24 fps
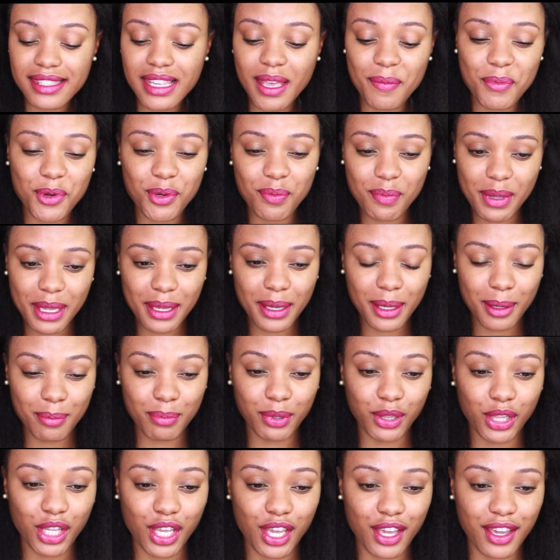Summer
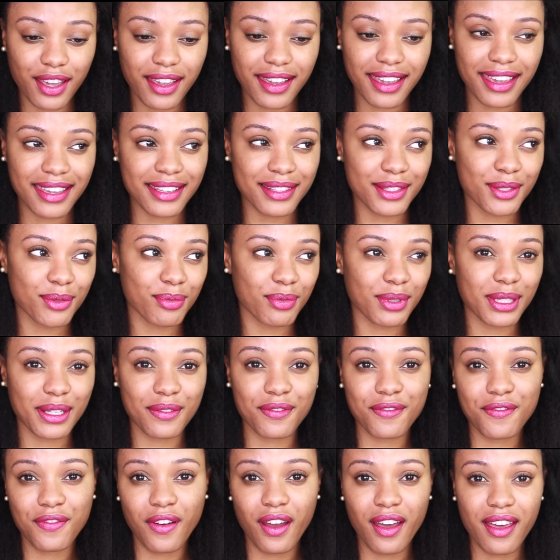makeup look. It's
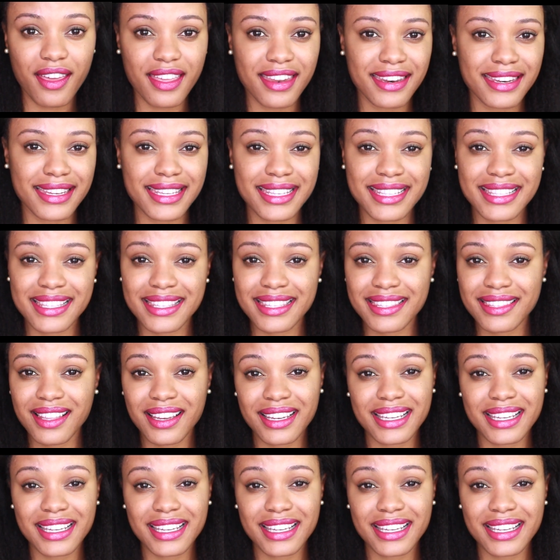really fun, it's